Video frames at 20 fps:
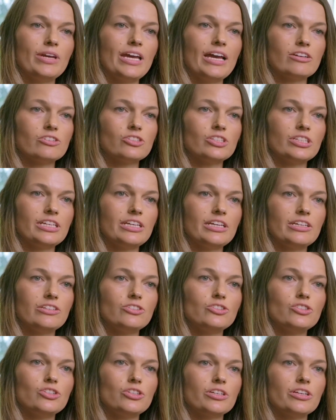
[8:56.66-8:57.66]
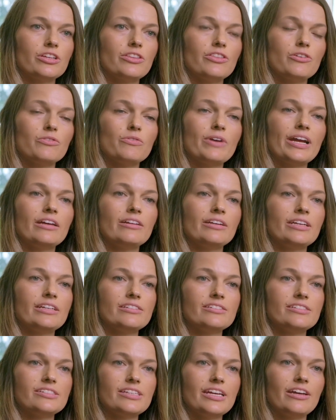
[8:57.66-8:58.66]
we actually took the
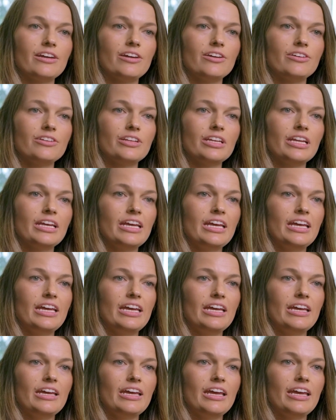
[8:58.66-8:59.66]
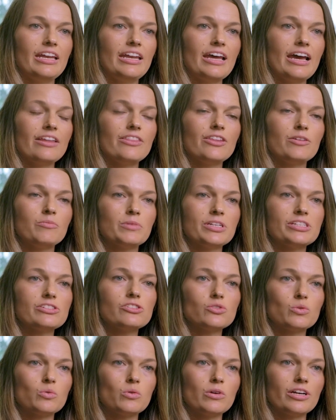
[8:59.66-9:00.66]
railings down and had them
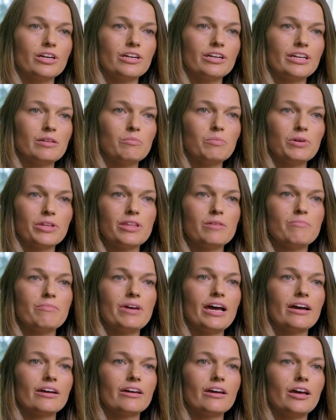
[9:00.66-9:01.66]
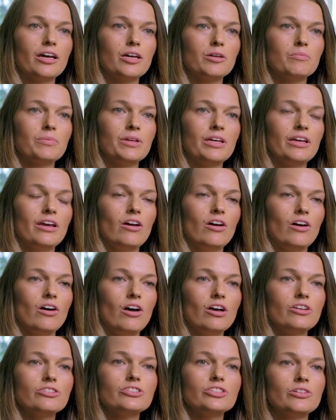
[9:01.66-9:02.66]
restored and put them back up.
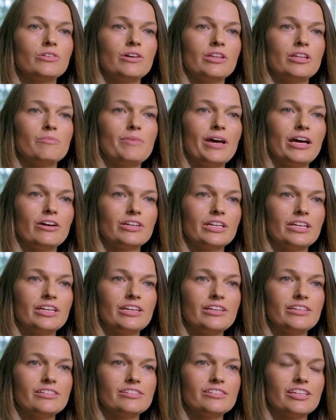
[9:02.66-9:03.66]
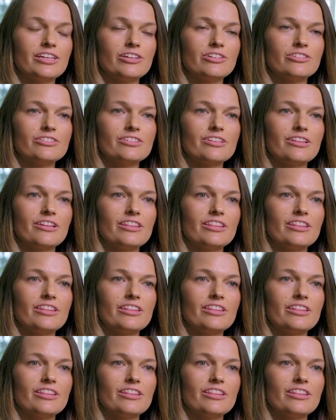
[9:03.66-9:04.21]
Also on the balconies, there's